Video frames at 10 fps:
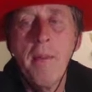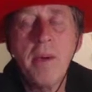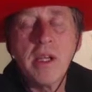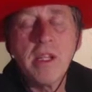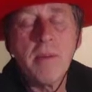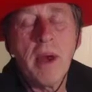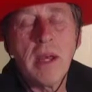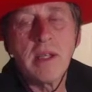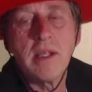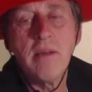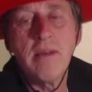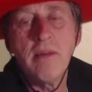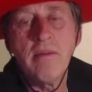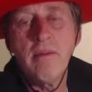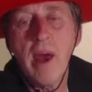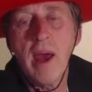Bishop h7,